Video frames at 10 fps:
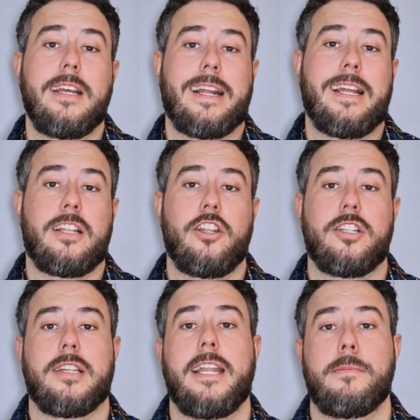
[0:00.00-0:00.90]
click the
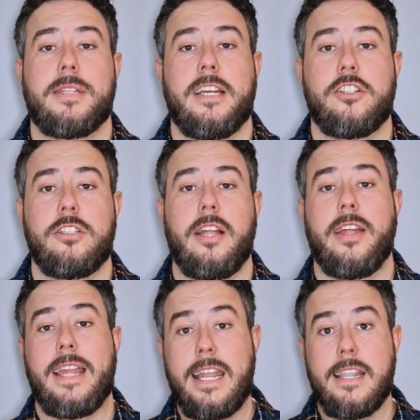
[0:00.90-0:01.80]
sign up section, and
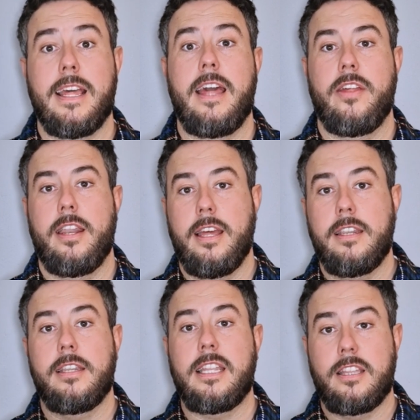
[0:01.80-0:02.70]
then in there, then
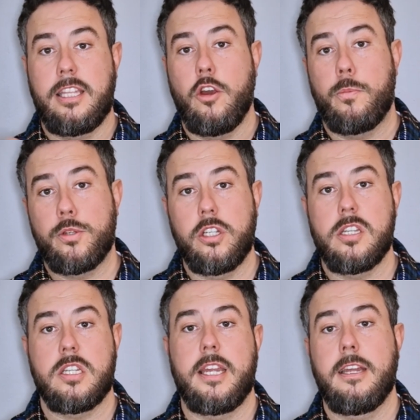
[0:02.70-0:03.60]
underneath the option to
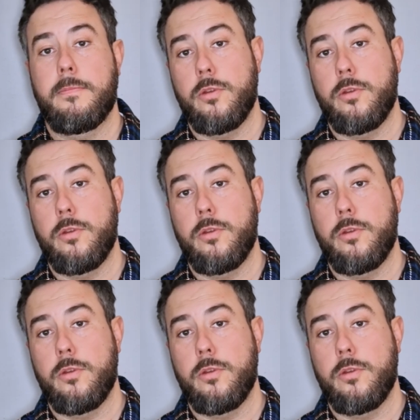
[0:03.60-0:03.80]
sign up,